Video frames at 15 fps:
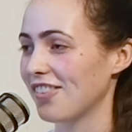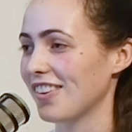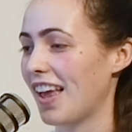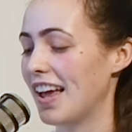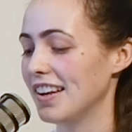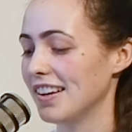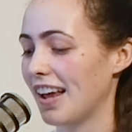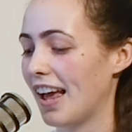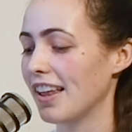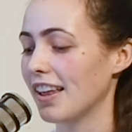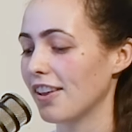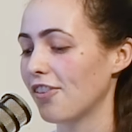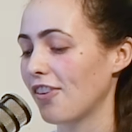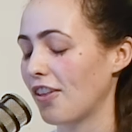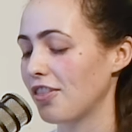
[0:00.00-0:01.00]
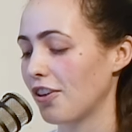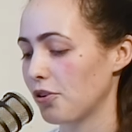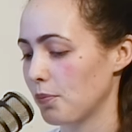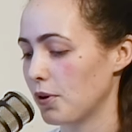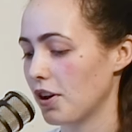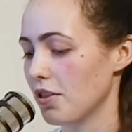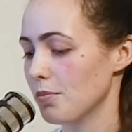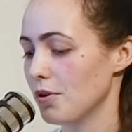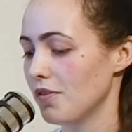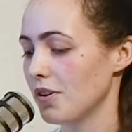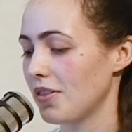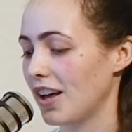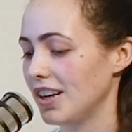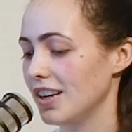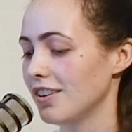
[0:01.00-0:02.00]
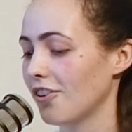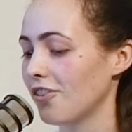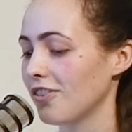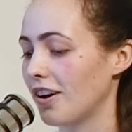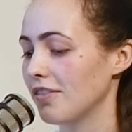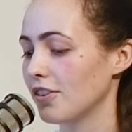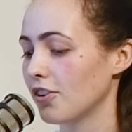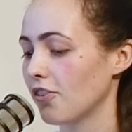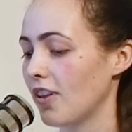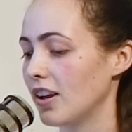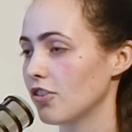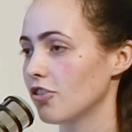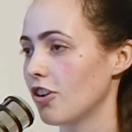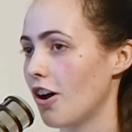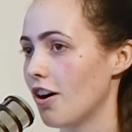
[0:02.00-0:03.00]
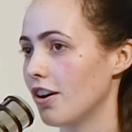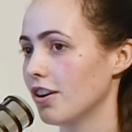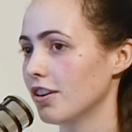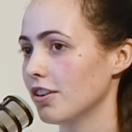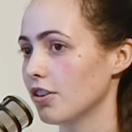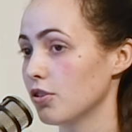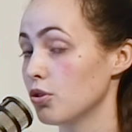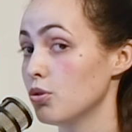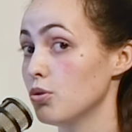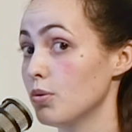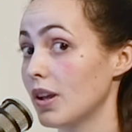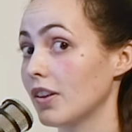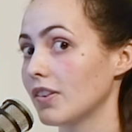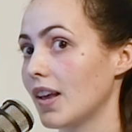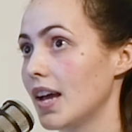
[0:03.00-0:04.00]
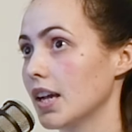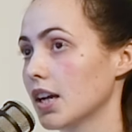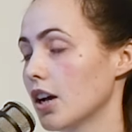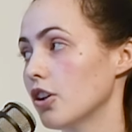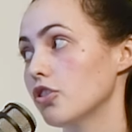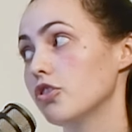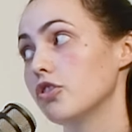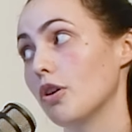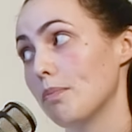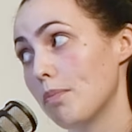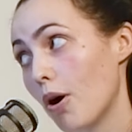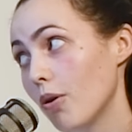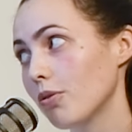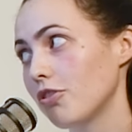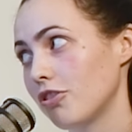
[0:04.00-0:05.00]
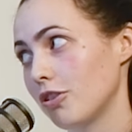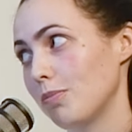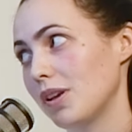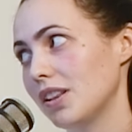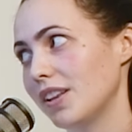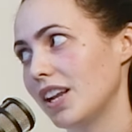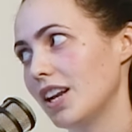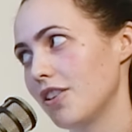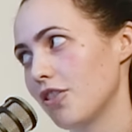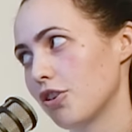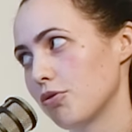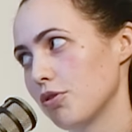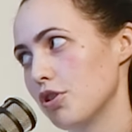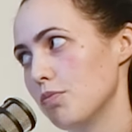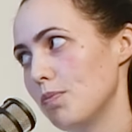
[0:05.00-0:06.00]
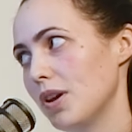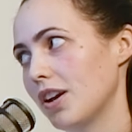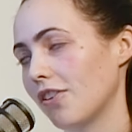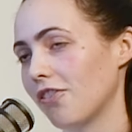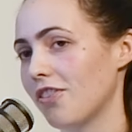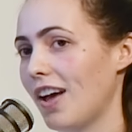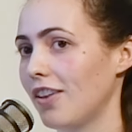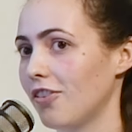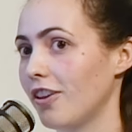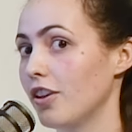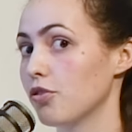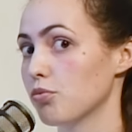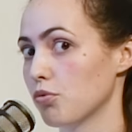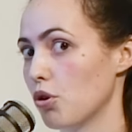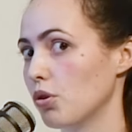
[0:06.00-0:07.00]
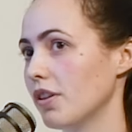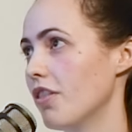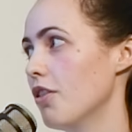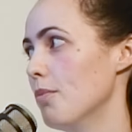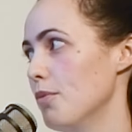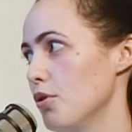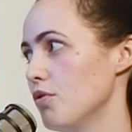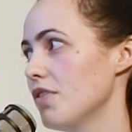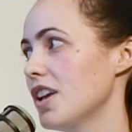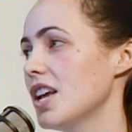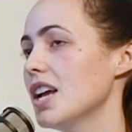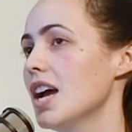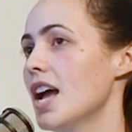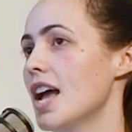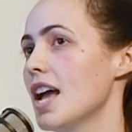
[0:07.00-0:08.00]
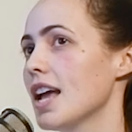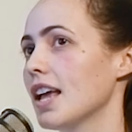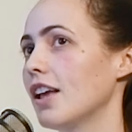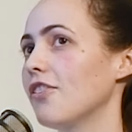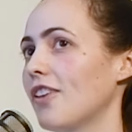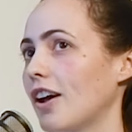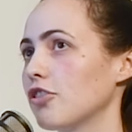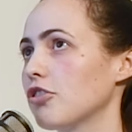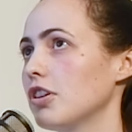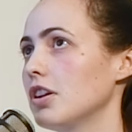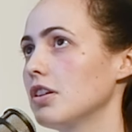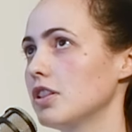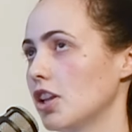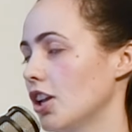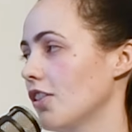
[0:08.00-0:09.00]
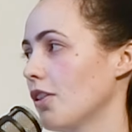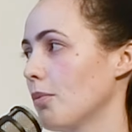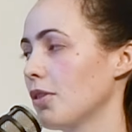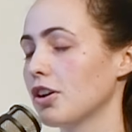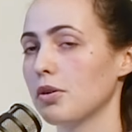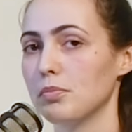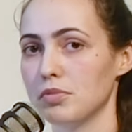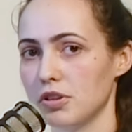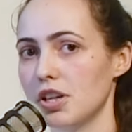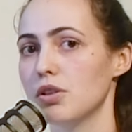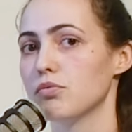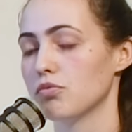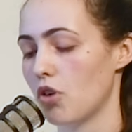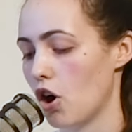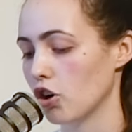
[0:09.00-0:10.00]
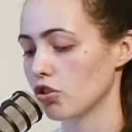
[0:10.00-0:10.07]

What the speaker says: And it's at this point in the movie that he discovers that Tug, who is like supposed to be leading the group because that's his role in the movie, is actually leading them the complete wrong